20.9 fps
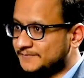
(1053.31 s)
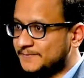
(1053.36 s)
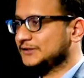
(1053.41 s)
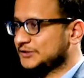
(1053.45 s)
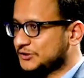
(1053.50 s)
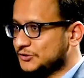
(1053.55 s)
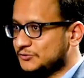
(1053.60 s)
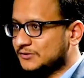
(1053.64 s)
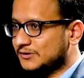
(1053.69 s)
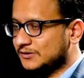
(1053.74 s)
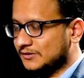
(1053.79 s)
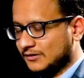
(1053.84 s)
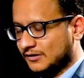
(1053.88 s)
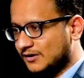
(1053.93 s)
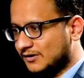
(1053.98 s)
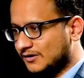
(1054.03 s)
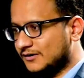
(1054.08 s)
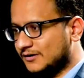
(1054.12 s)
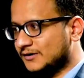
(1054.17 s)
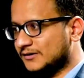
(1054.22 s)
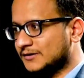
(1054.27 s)
She will
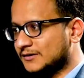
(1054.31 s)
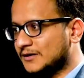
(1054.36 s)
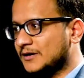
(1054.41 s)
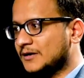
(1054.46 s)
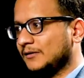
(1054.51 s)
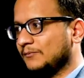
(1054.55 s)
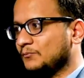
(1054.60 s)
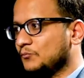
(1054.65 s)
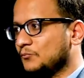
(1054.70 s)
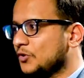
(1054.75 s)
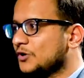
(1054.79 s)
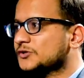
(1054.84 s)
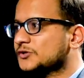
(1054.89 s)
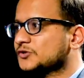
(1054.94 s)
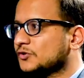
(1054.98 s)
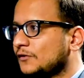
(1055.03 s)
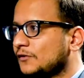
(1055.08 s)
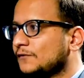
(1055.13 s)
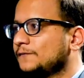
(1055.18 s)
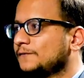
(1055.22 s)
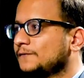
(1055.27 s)
earn most
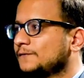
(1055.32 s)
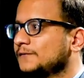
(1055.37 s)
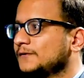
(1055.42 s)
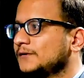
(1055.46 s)
of